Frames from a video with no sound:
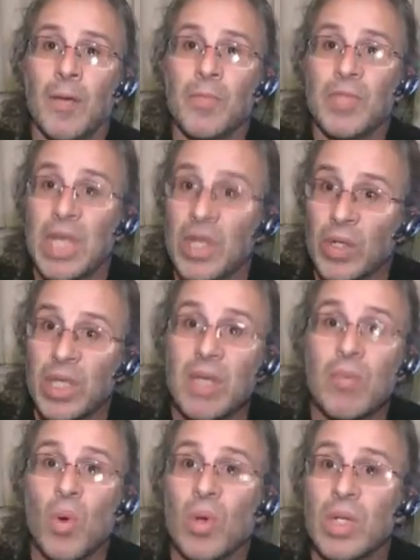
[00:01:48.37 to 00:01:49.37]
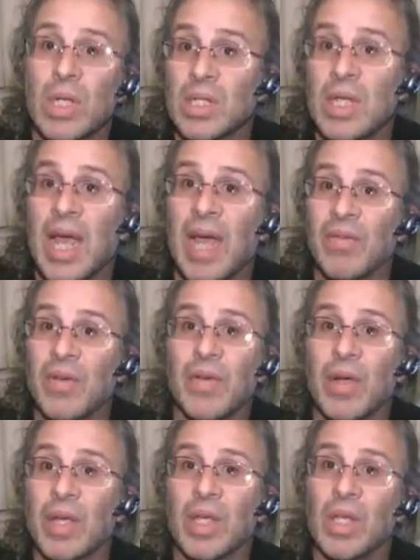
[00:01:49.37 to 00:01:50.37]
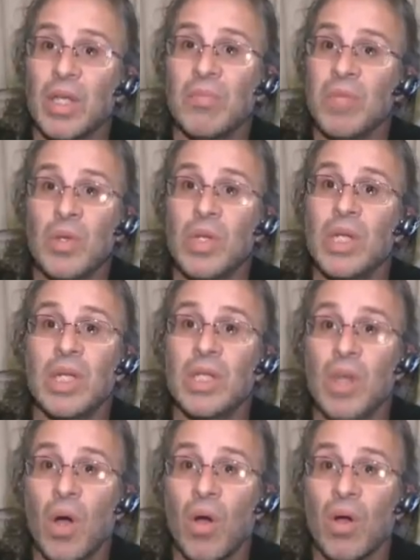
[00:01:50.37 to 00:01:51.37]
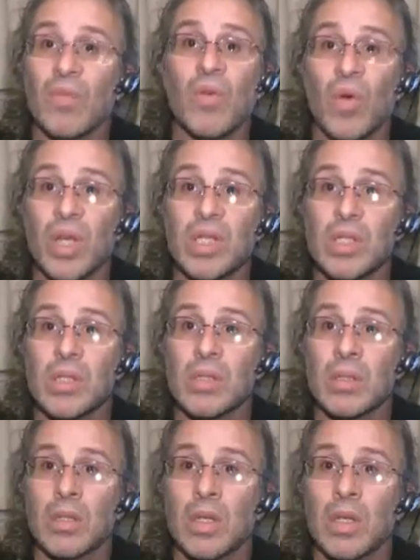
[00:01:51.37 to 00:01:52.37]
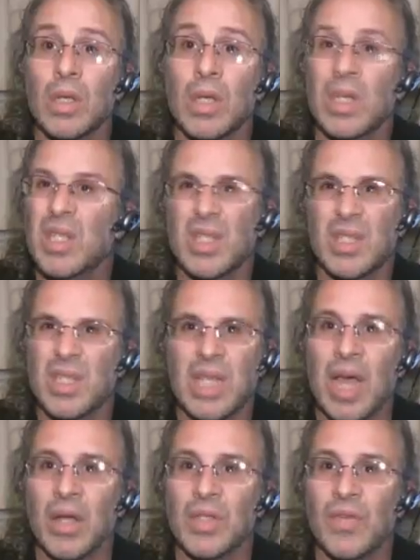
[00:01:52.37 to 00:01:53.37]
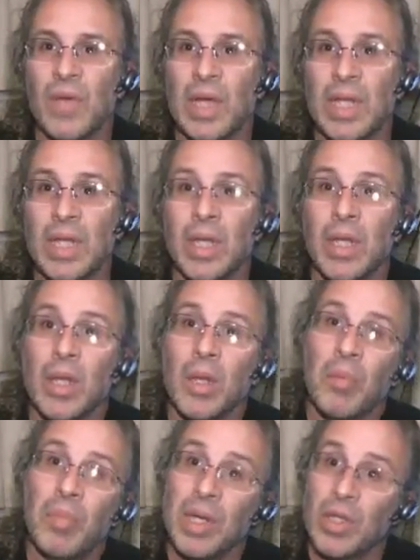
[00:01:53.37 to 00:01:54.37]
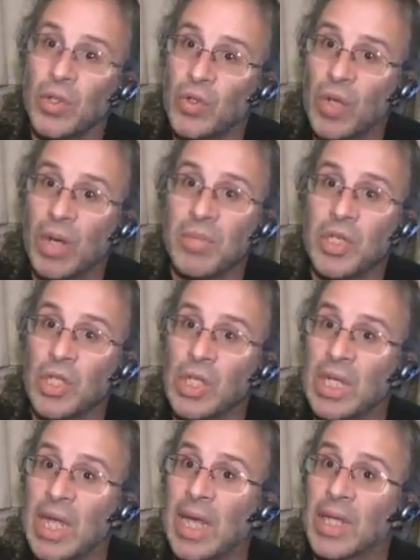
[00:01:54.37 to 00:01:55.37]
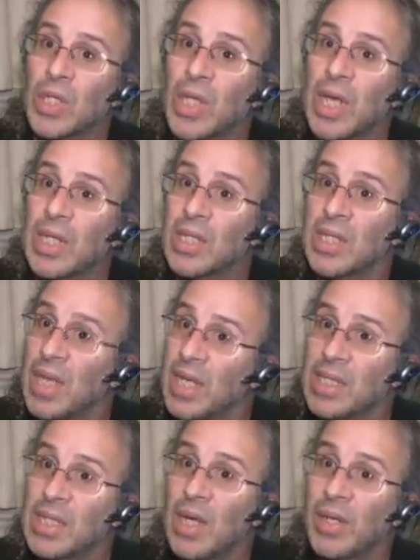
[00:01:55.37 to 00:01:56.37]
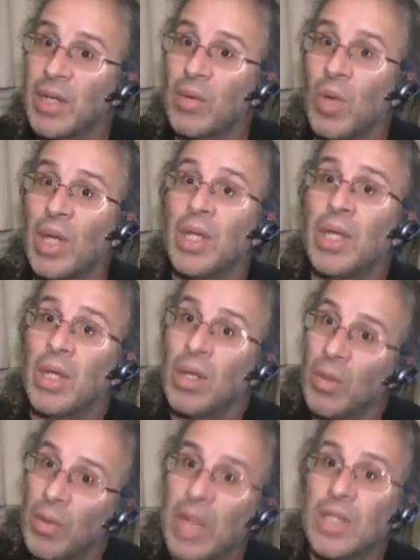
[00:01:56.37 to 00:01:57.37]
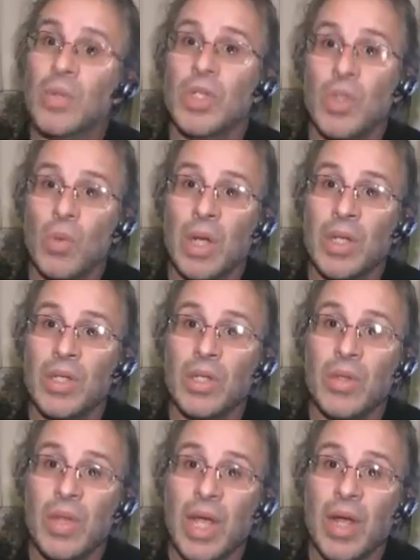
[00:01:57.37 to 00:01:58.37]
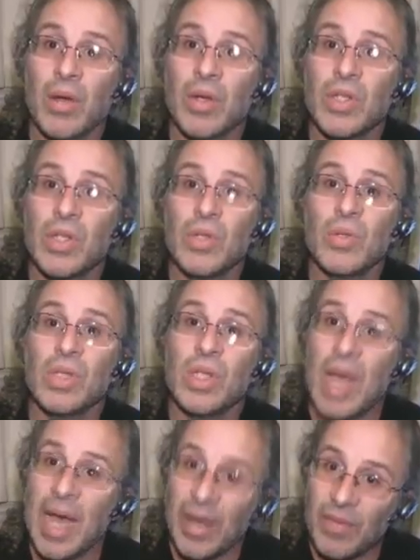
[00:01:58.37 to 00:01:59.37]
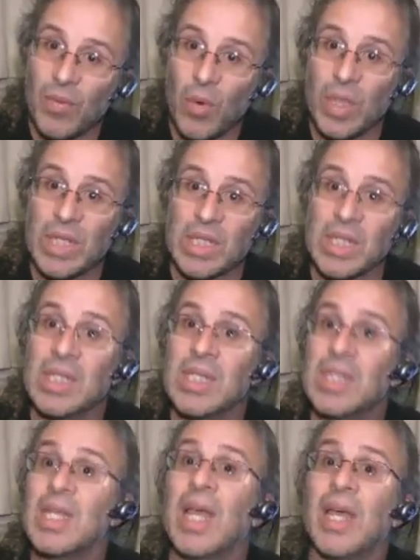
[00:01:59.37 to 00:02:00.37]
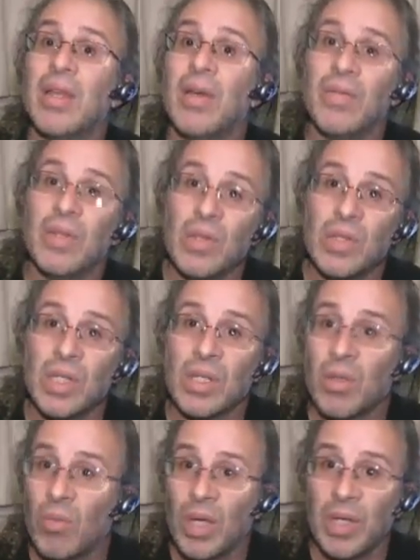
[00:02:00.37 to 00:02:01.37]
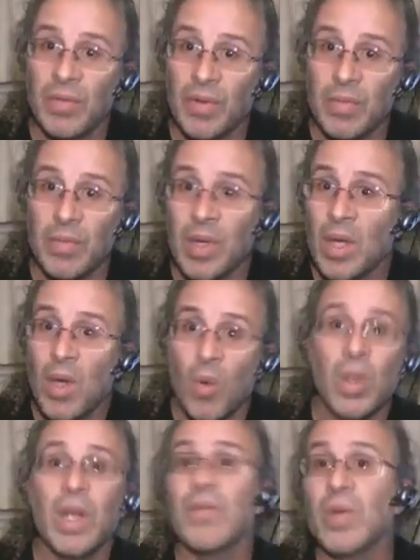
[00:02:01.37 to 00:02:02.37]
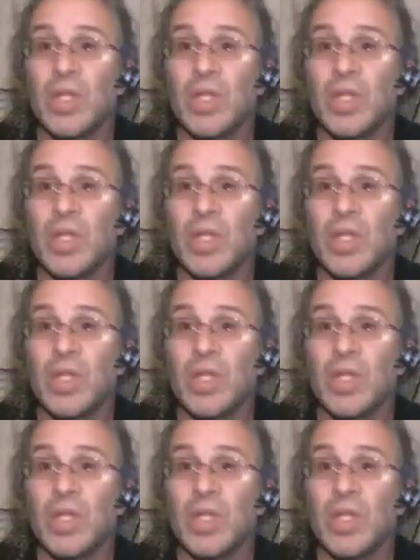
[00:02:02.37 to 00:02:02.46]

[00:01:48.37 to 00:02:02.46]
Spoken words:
say, your keyboard doesn't have a very good muted guitar voice. It just sounds funny. But your drum machine actually has a nice sounding one. Well, that's what you want to do there, is use that voice instead of using the one from whatever